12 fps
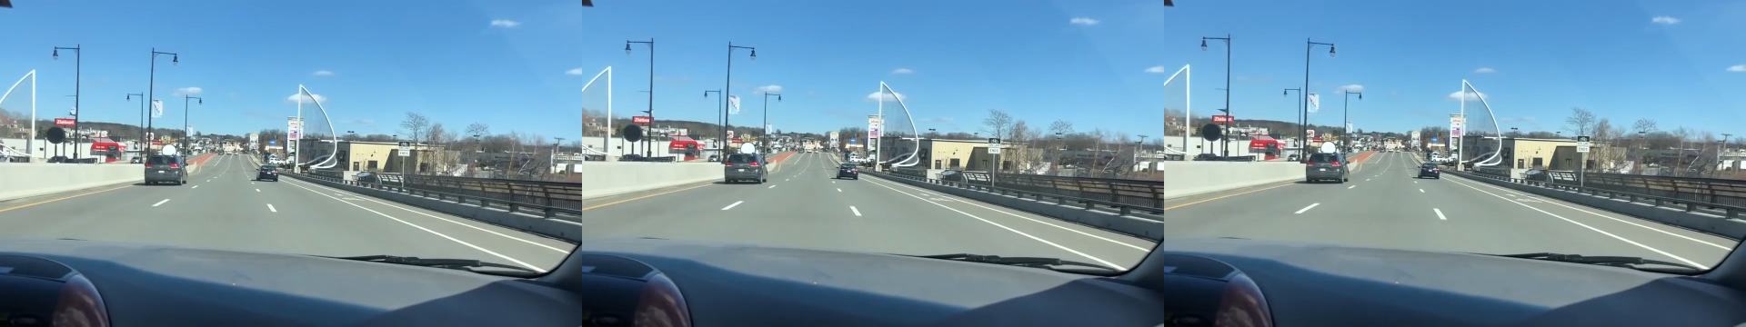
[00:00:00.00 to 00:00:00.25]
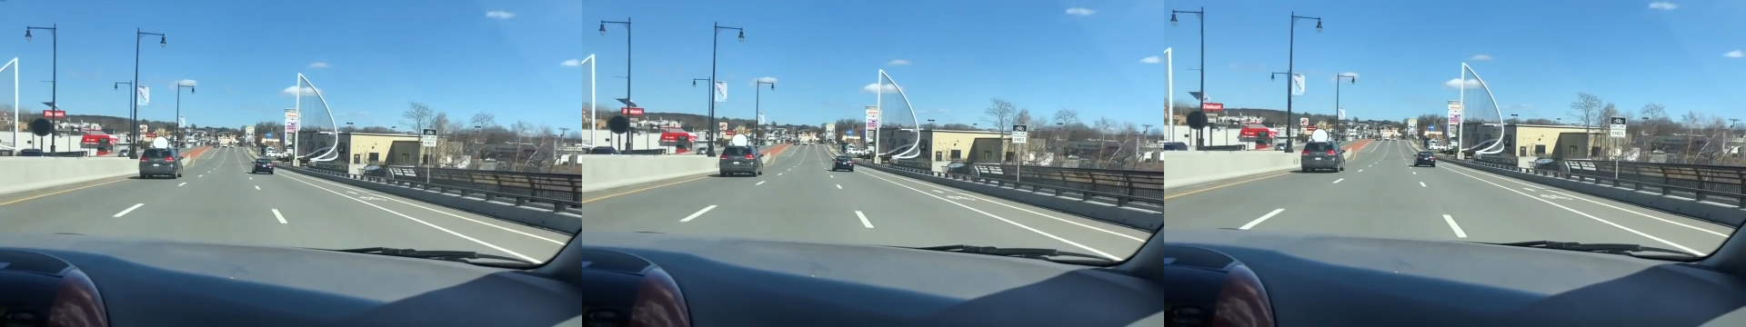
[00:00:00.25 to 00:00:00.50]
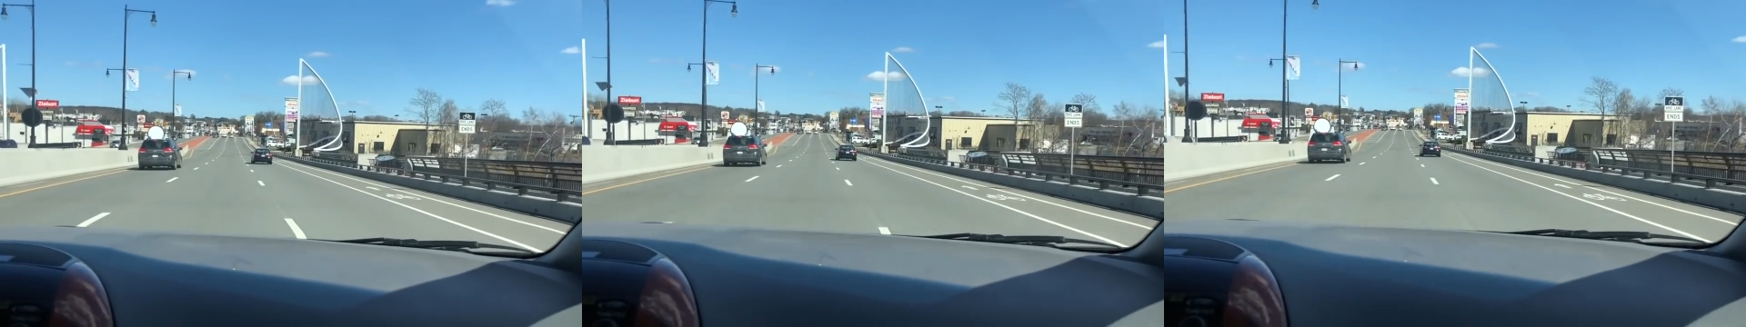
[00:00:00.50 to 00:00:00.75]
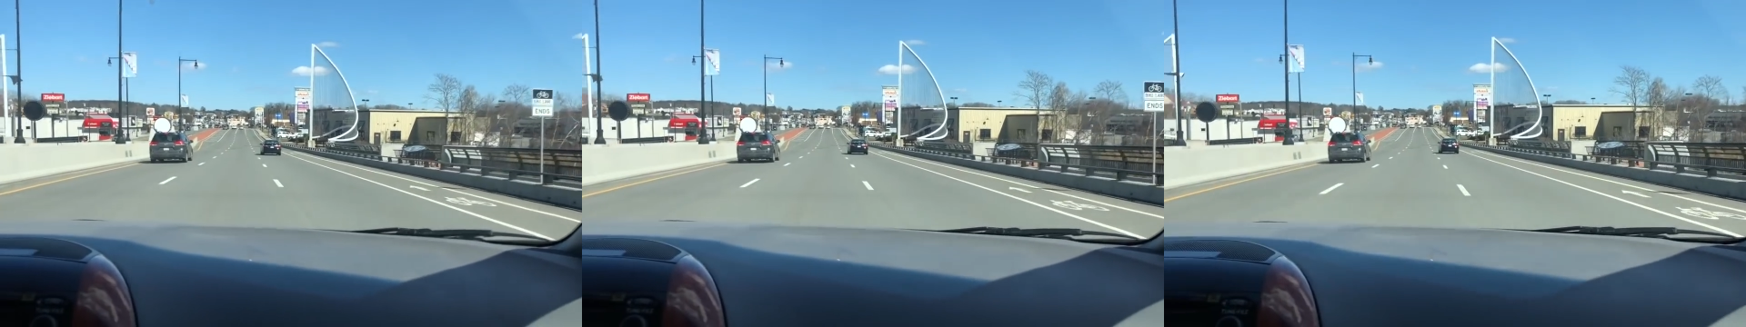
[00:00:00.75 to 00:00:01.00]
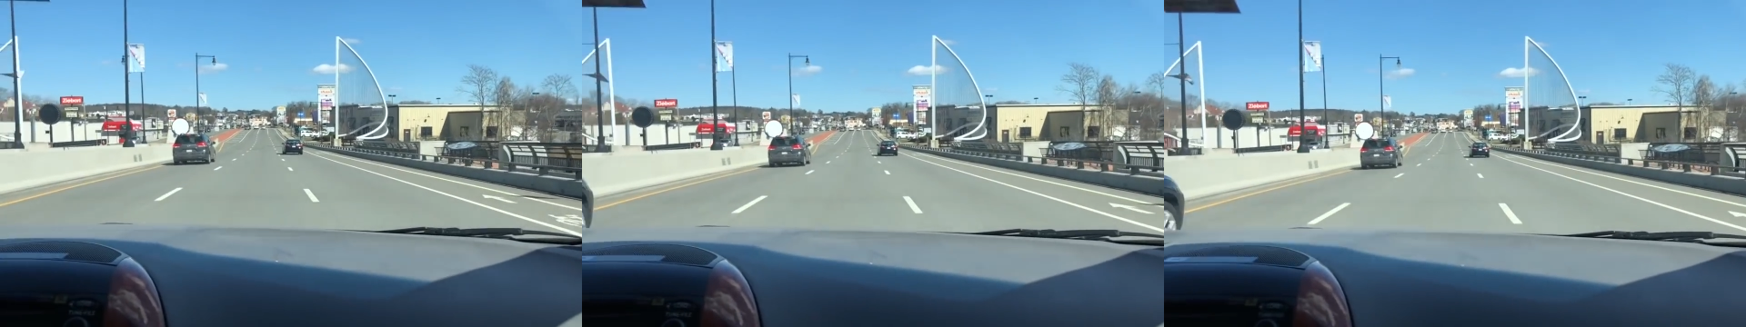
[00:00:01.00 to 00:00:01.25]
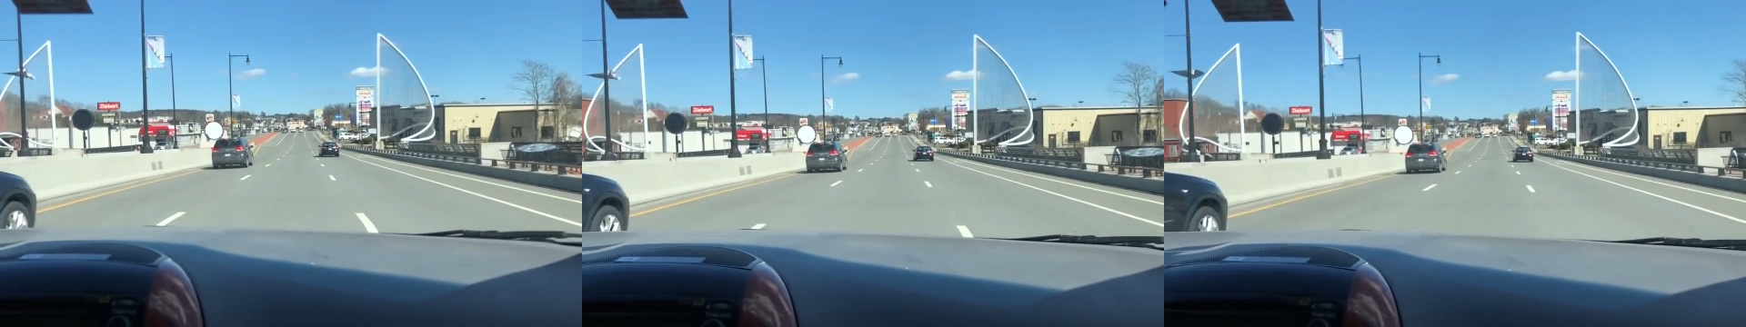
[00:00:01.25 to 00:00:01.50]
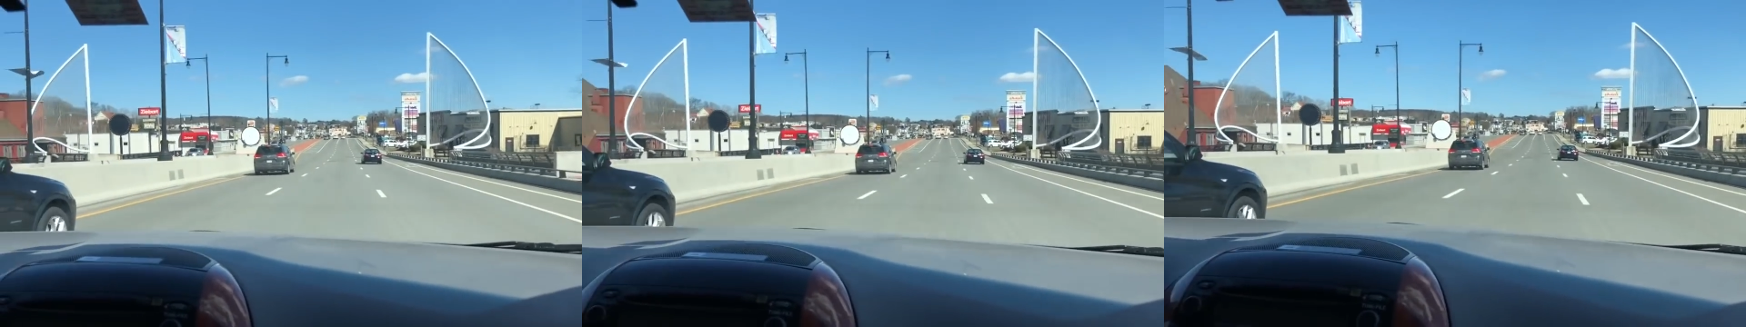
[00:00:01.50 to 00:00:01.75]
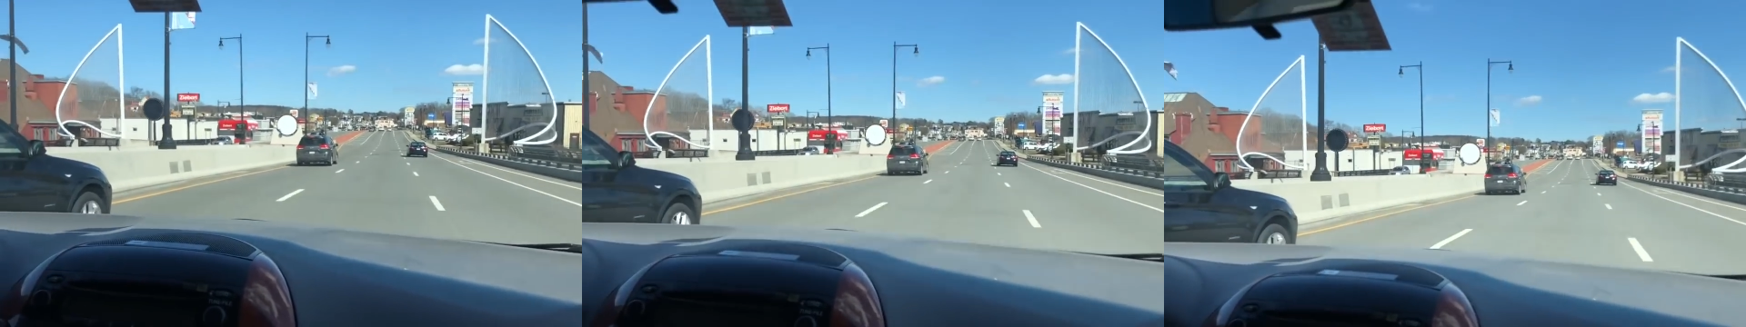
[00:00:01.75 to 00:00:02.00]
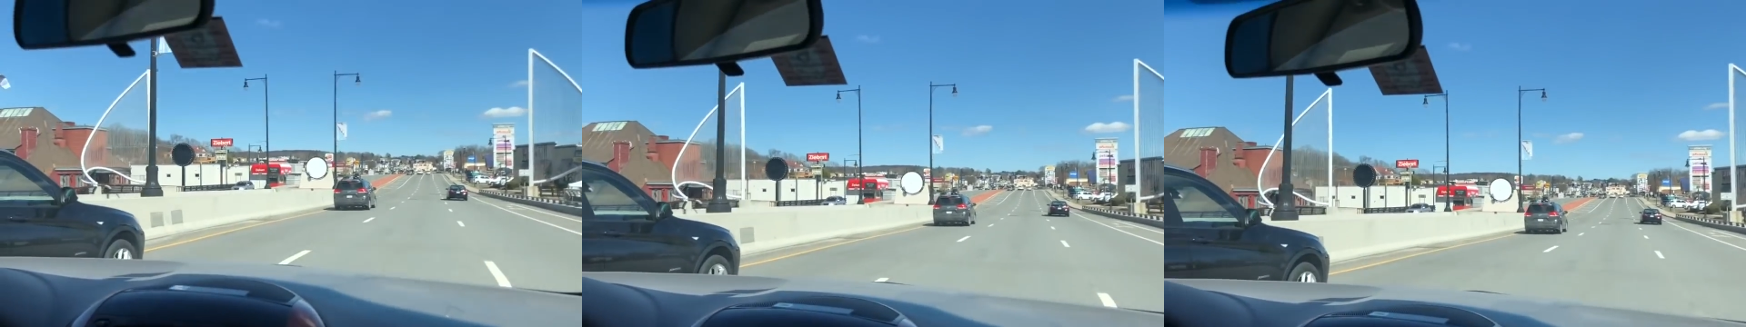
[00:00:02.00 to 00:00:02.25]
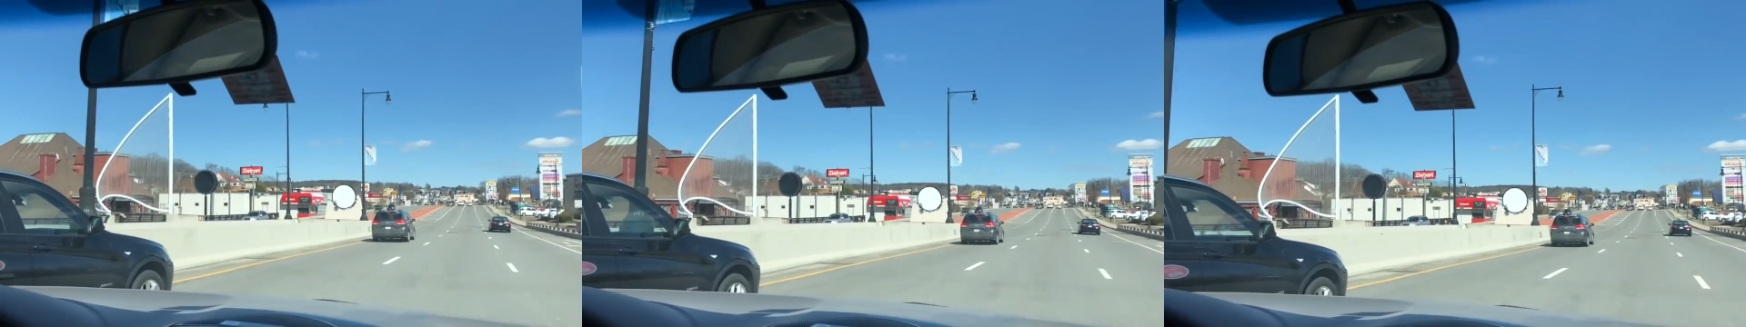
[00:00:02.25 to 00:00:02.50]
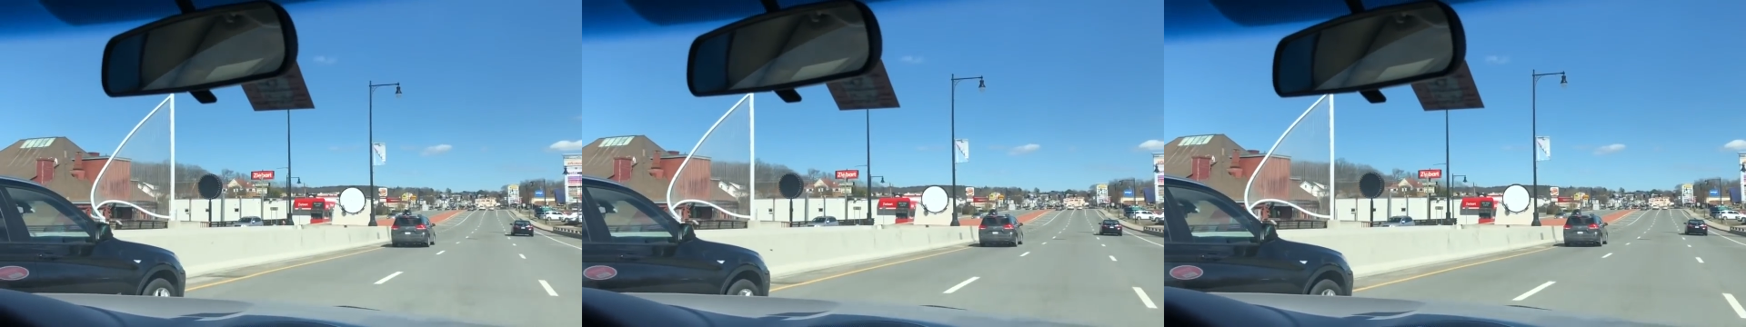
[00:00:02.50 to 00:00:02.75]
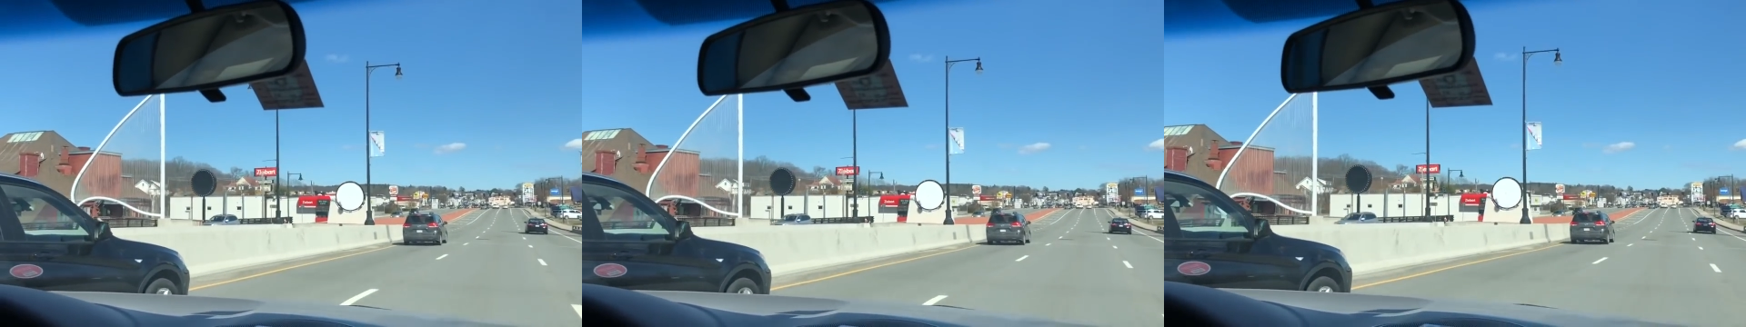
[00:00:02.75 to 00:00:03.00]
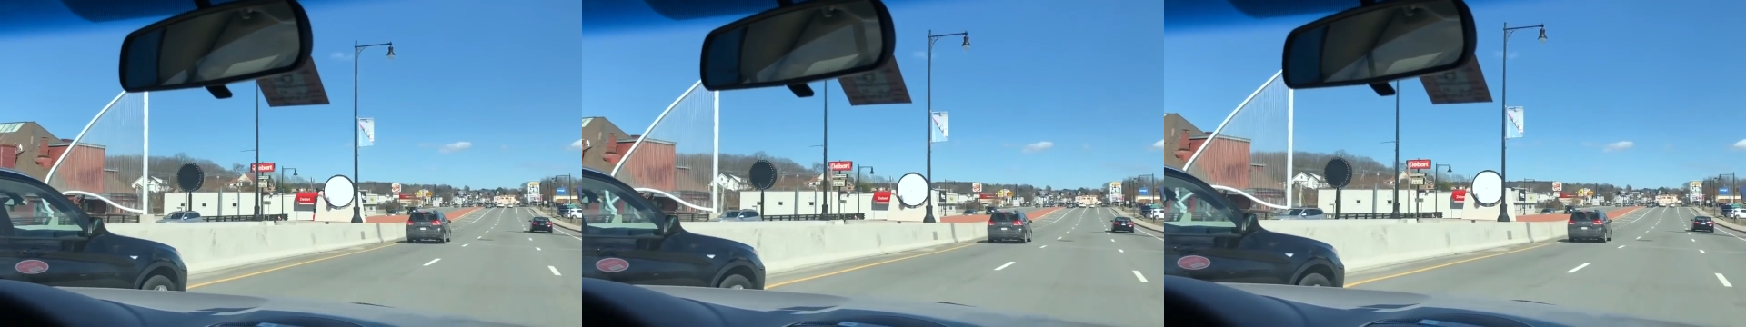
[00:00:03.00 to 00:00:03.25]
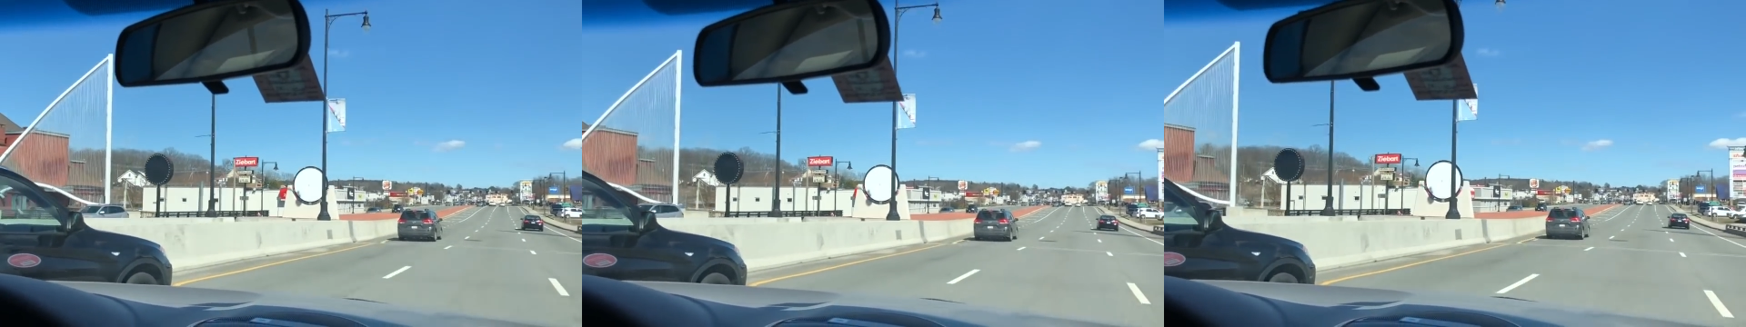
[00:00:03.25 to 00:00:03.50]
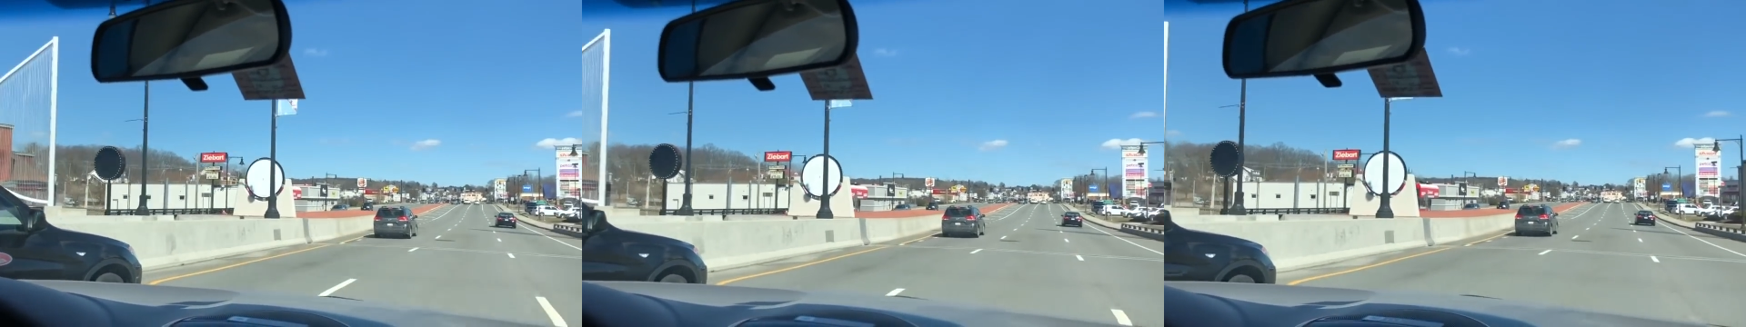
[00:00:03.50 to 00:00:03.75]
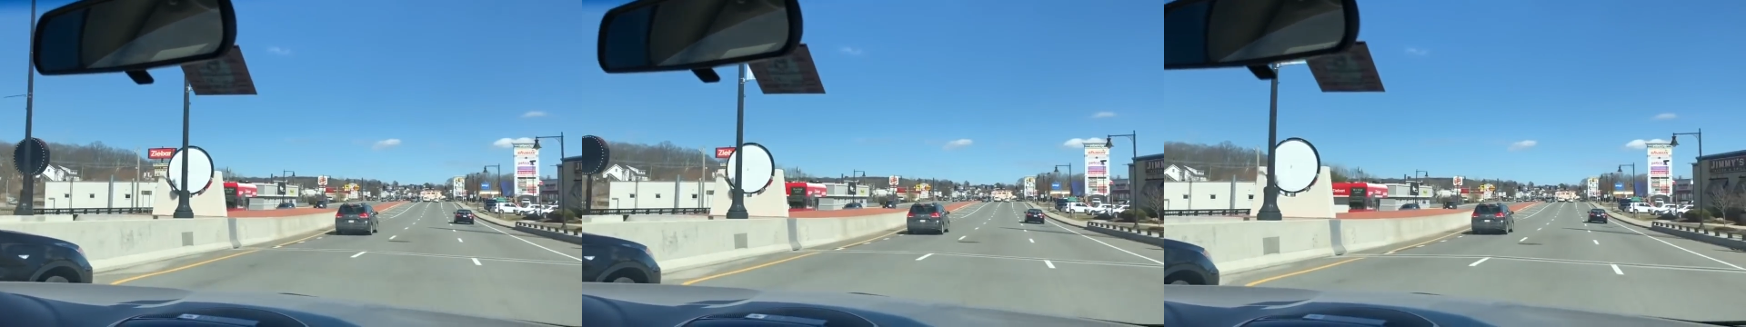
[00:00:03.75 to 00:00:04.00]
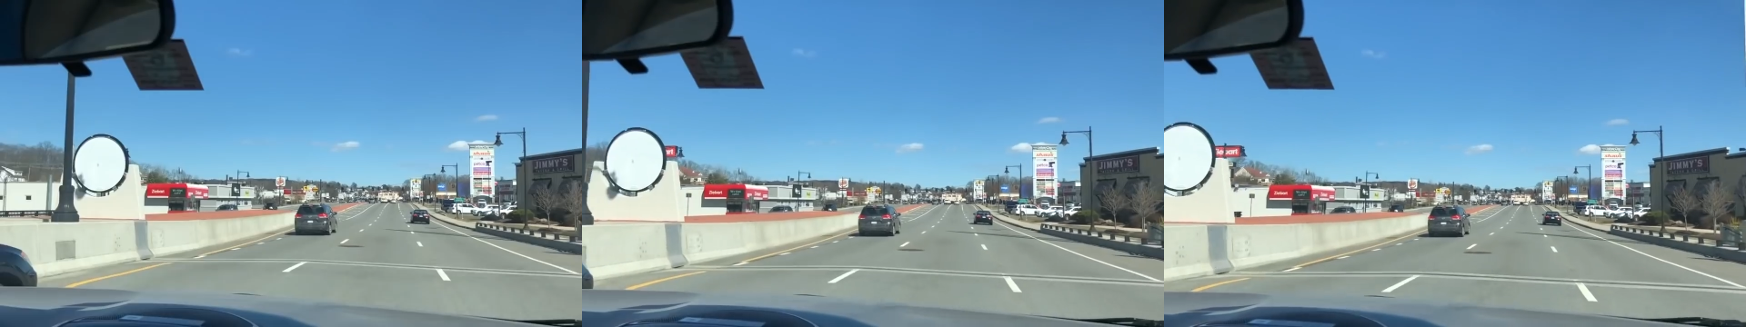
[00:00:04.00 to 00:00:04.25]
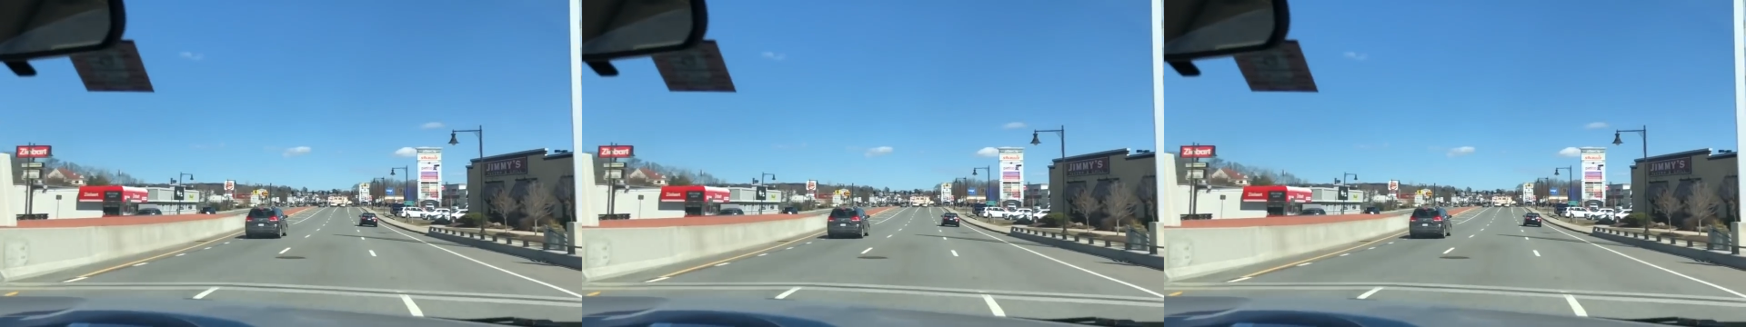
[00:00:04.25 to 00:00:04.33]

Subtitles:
[unreadable: no face in view]